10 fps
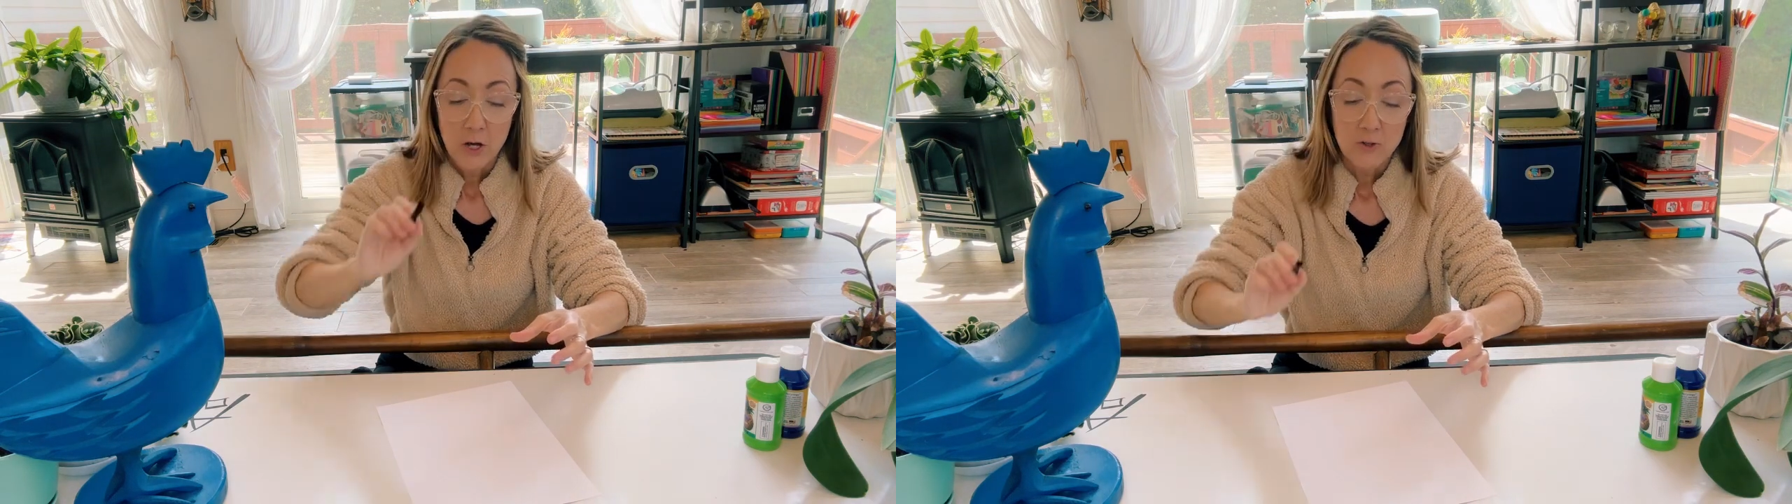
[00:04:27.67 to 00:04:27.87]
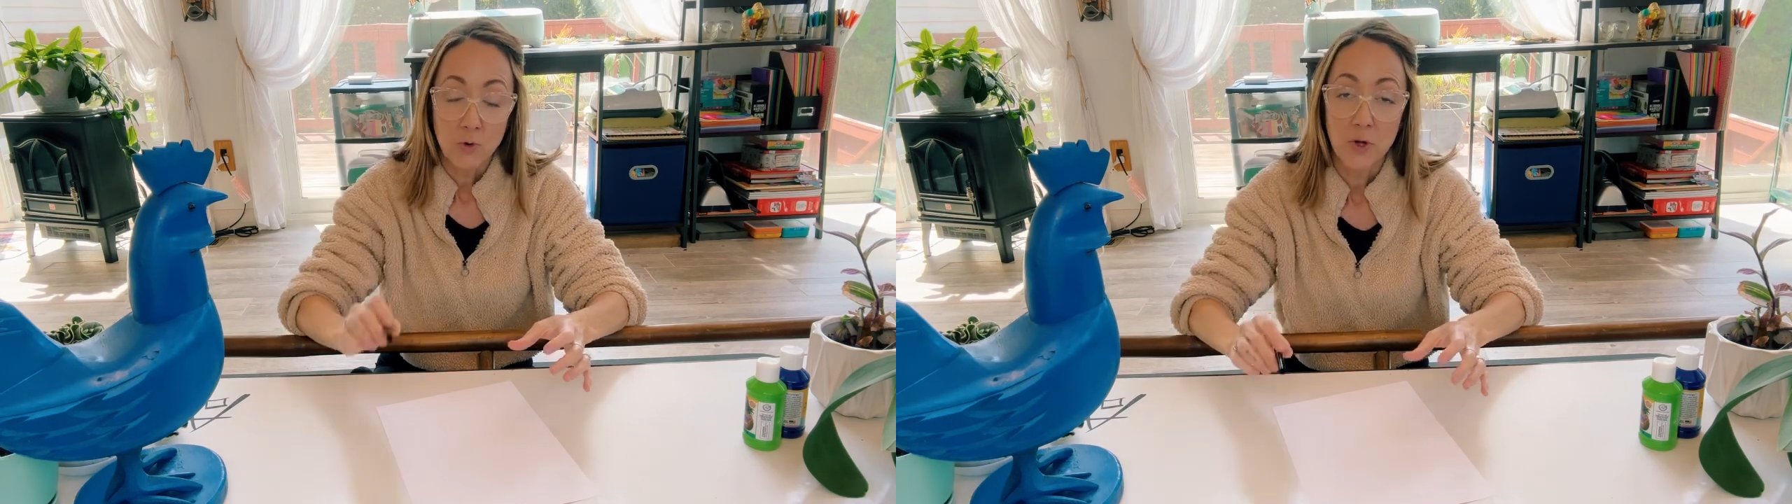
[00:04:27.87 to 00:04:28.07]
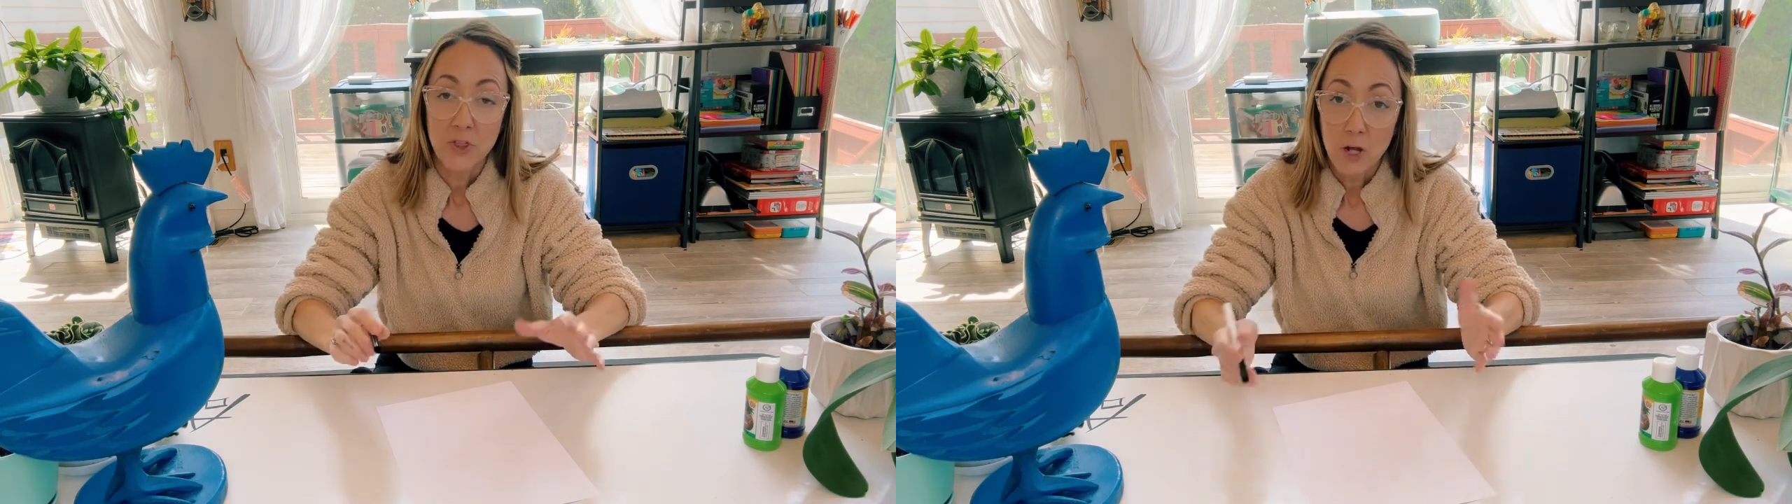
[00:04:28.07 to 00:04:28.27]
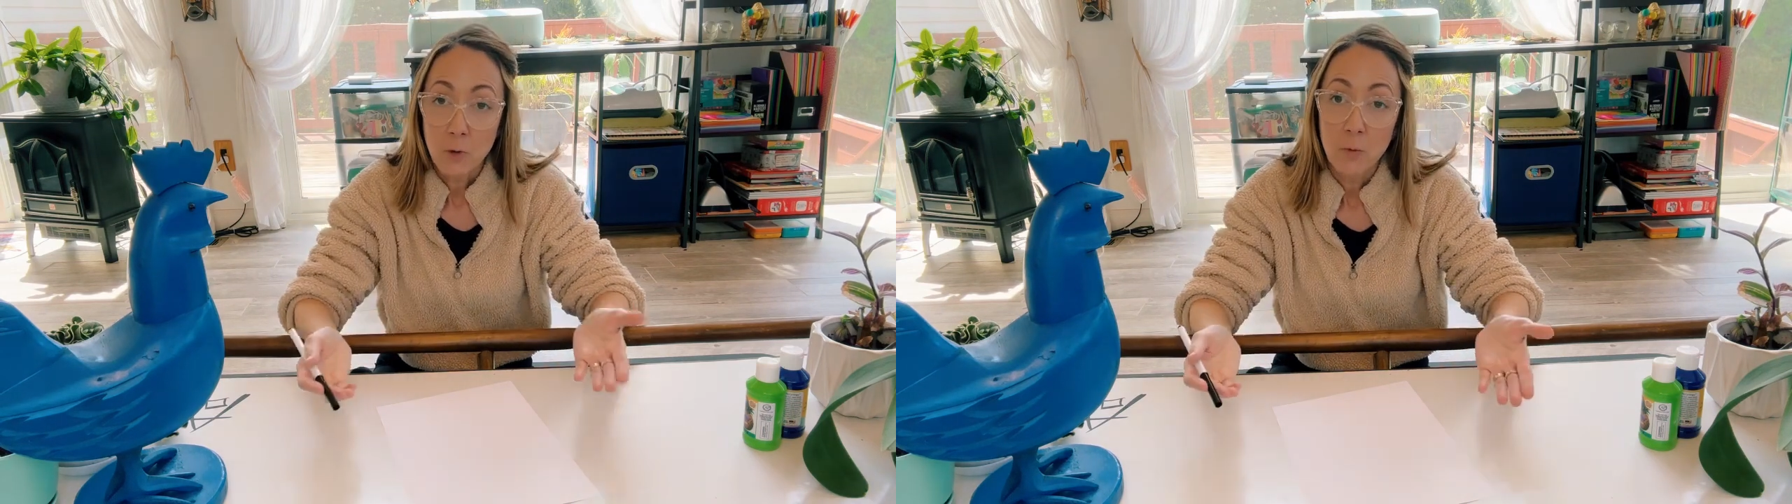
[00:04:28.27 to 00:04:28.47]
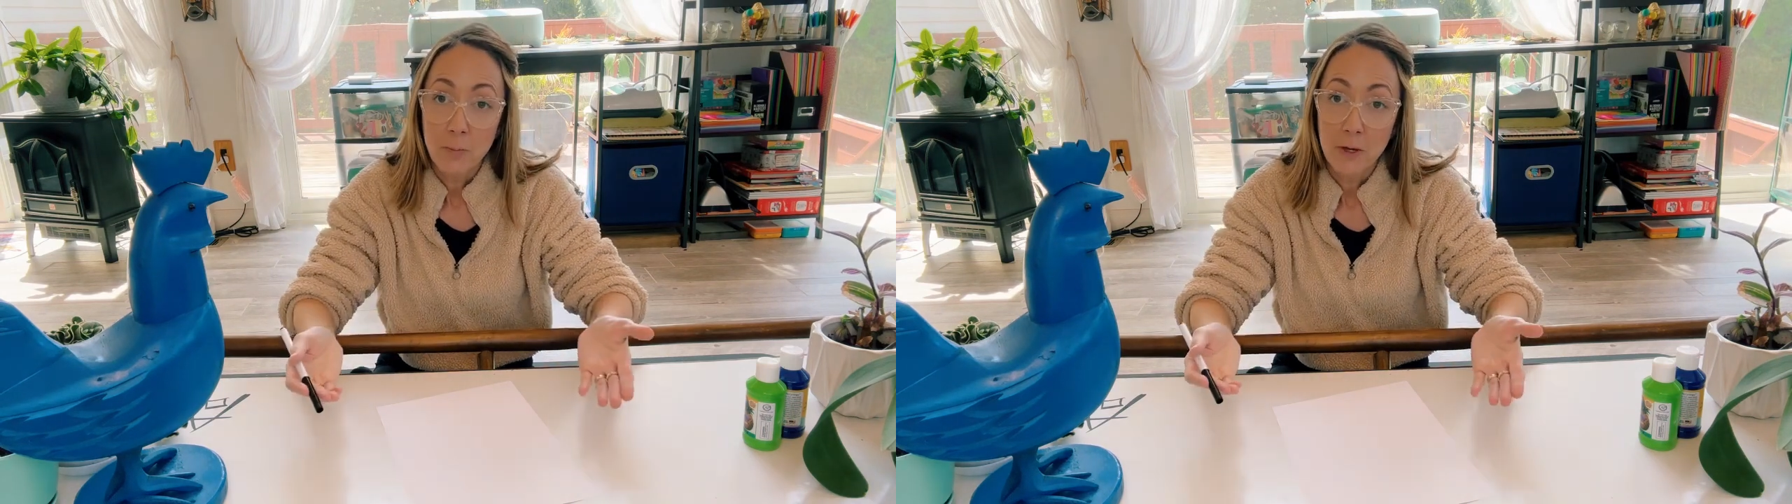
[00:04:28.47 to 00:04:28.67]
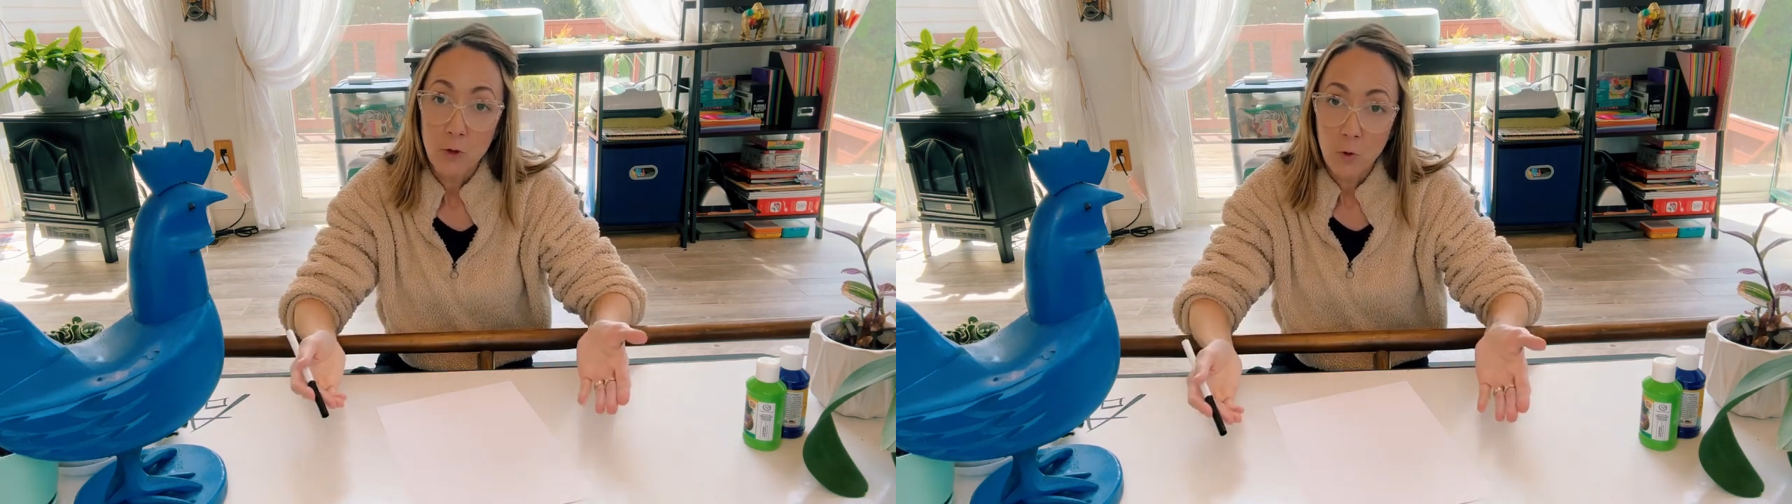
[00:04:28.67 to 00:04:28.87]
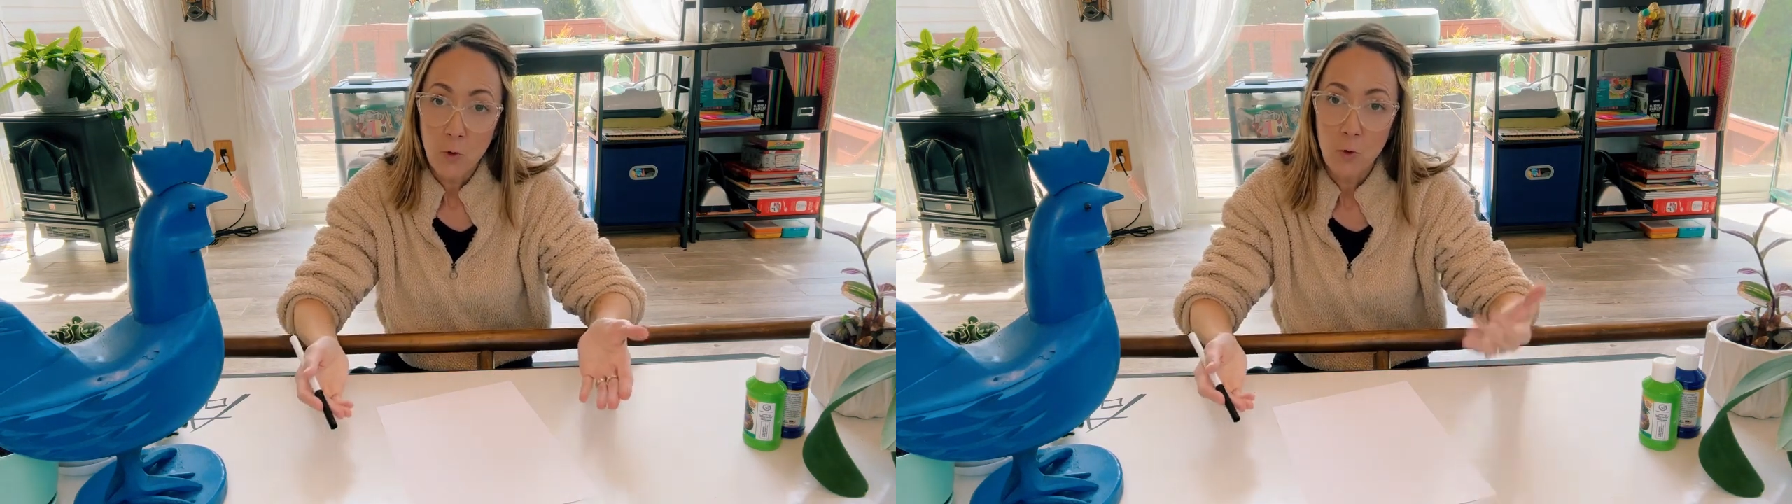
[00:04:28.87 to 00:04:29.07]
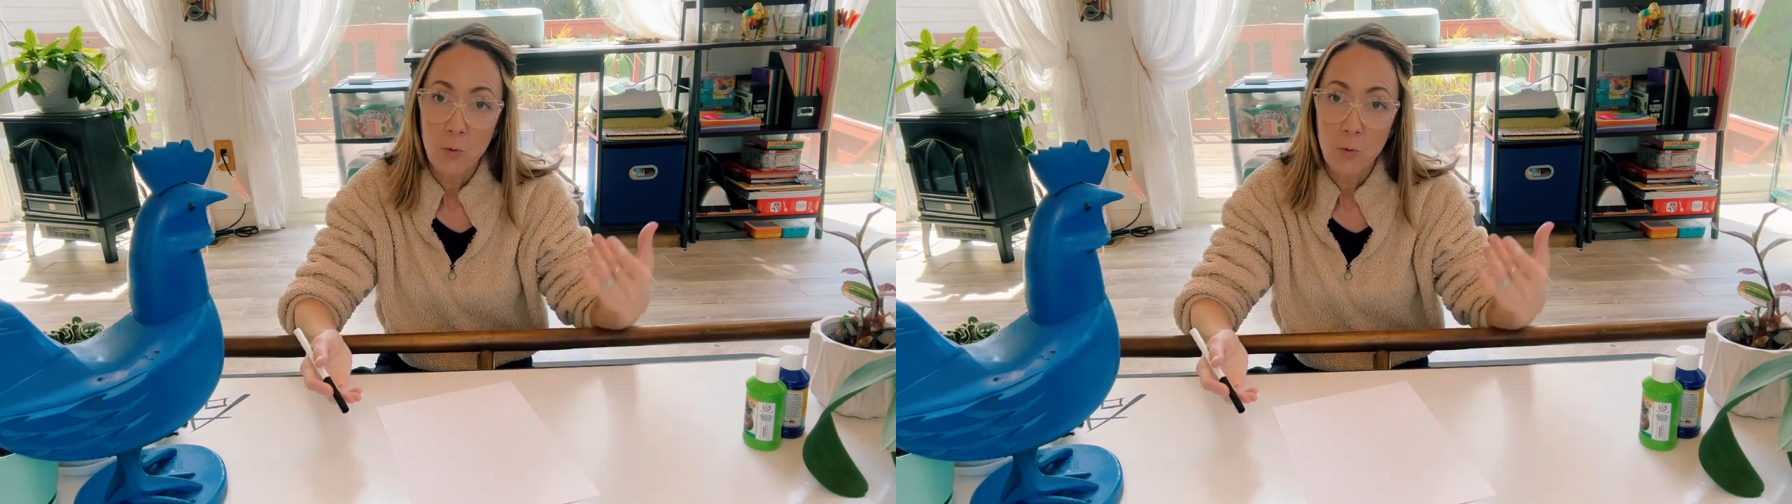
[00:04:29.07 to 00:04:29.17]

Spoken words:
So I thought it would be cool,